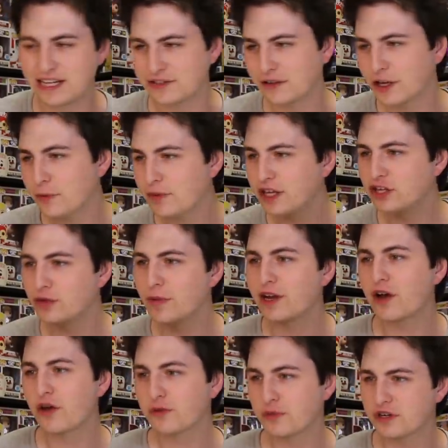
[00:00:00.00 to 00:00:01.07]
neat, so I hope they do
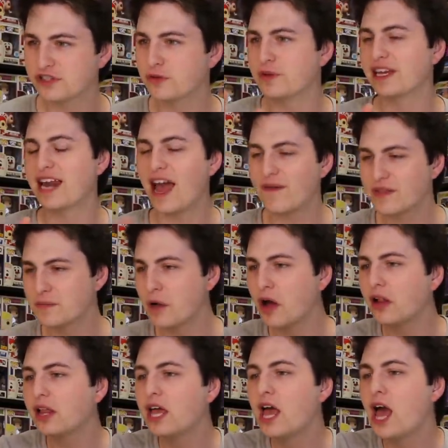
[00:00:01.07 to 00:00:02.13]
make all three so we can have them
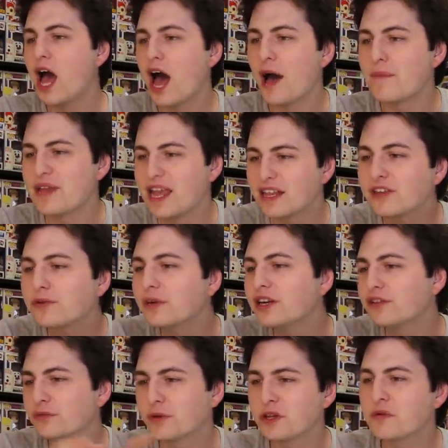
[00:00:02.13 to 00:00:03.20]
all. But yeah, this one
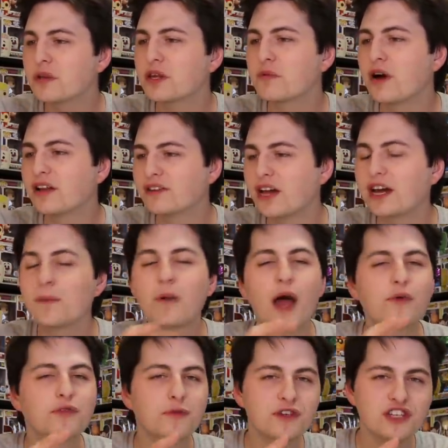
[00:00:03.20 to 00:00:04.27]
is really, really well done.
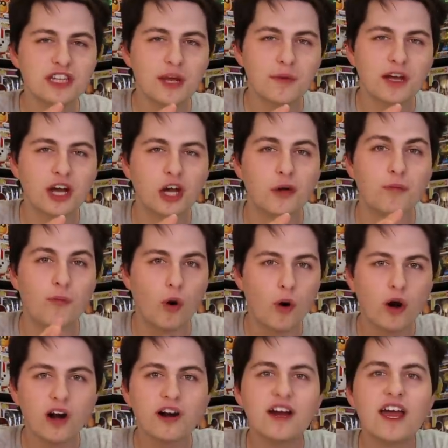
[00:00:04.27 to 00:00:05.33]
I was wishing they were gonna do
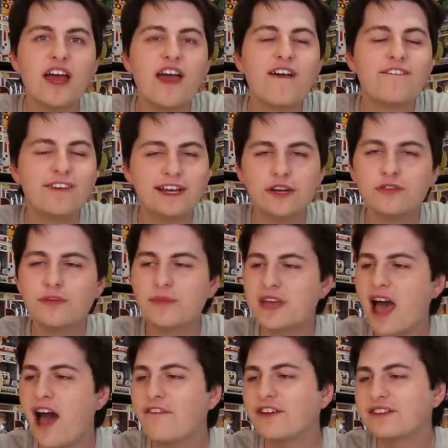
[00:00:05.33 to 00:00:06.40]
more figures from
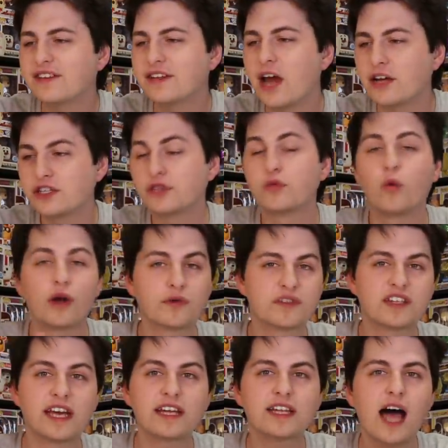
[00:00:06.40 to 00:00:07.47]
The Office and not just one
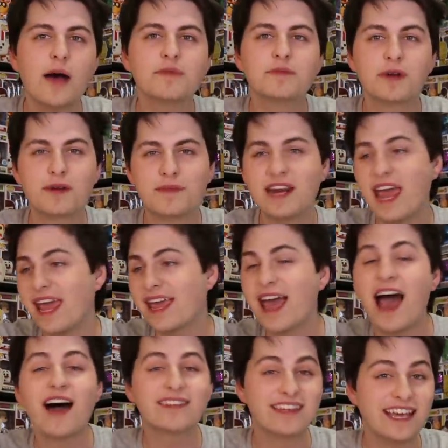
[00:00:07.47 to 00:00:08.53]
Recyclops, but I mean, hey,
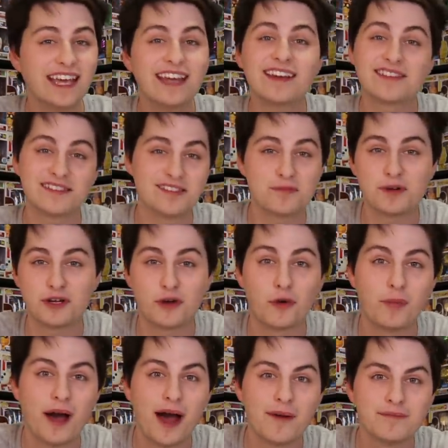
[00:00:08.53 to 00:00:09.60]
I'll take it because it's a pretty
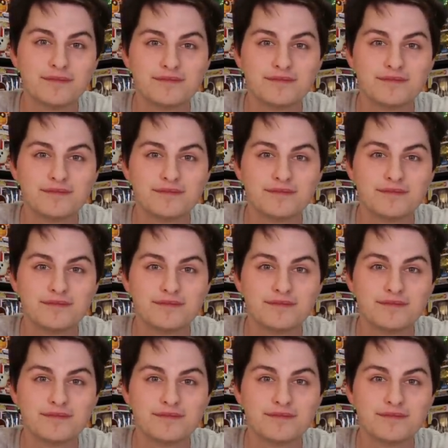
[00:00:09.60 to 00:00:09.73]
cool pop.